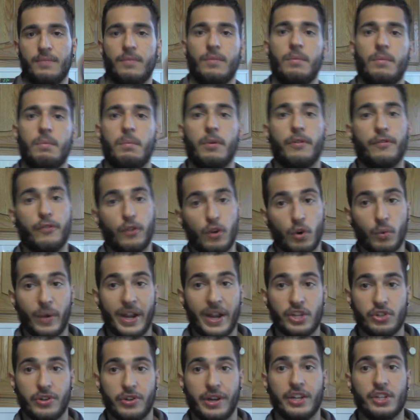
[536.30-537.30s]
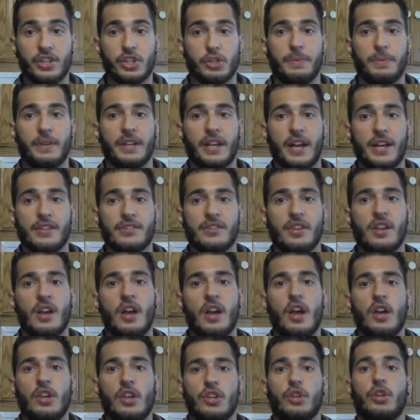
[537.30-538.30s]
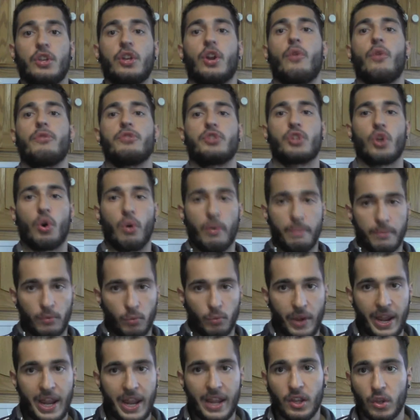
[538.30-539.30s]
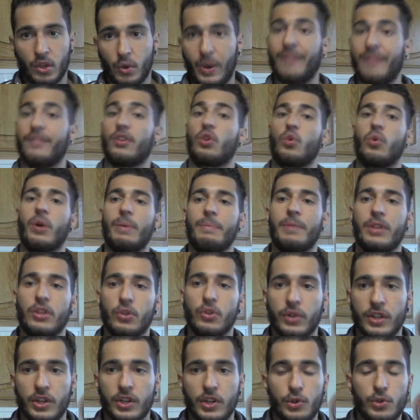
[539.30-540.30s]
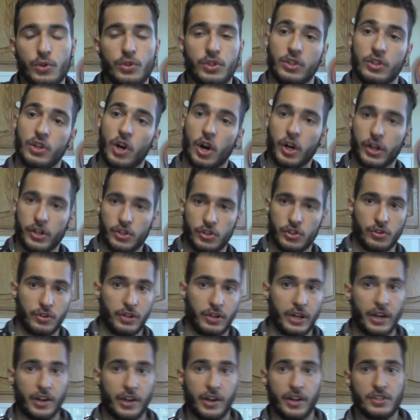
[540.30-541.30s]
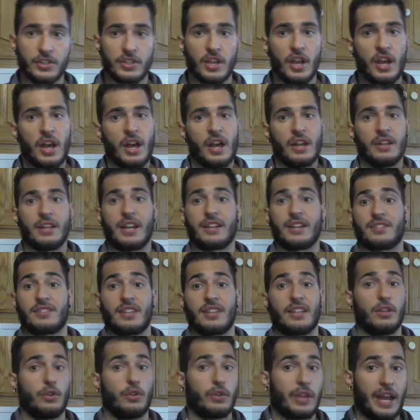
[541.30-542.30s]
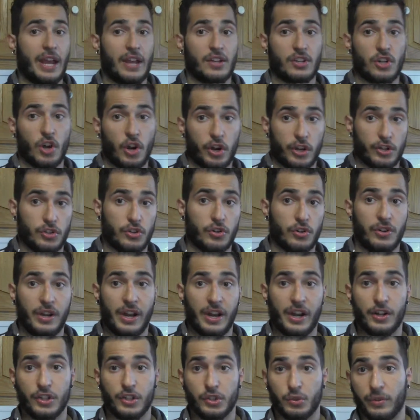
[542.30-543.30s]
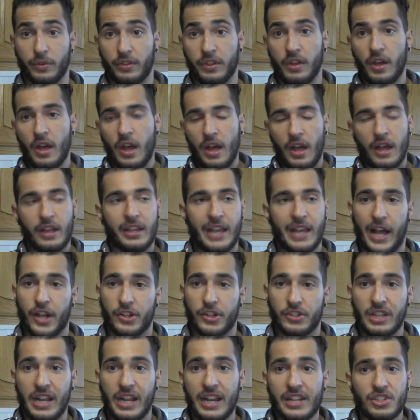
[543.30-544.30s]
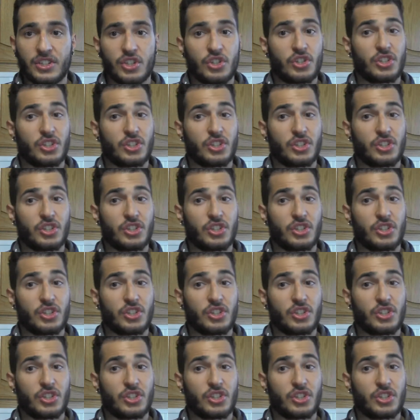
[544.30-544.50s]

prefer weight training just because you can always go up in weight. You have equipment you could use to target certain areas. Not to say that you can't target certain areas with calisthenics. It's